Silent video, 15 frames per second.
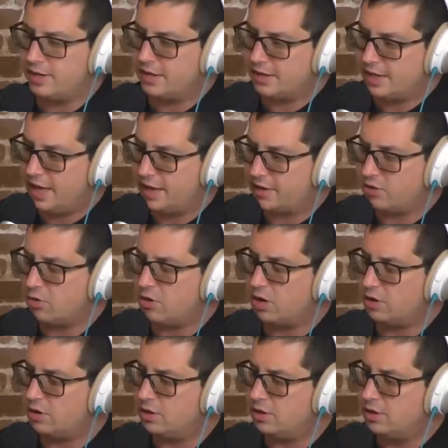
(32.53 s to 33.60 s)

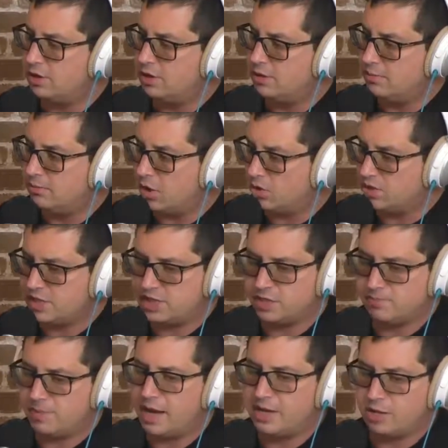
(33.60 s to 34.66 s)
categorical,
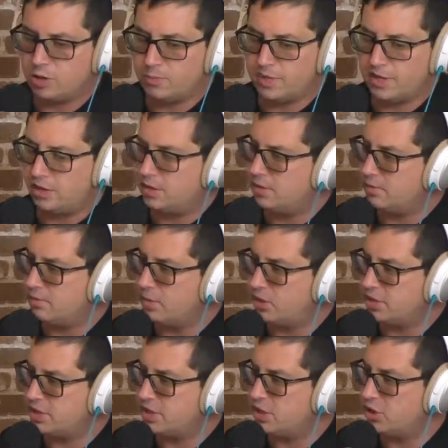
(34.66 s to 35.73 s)
binomial,
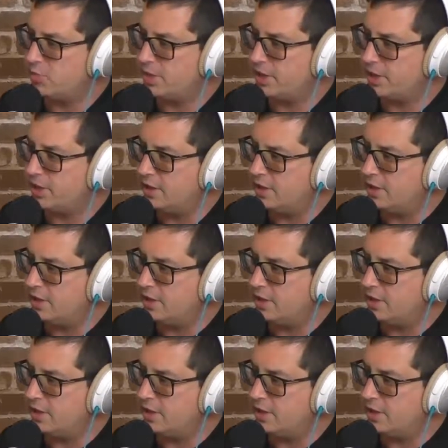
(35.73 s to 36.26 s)
multinomial,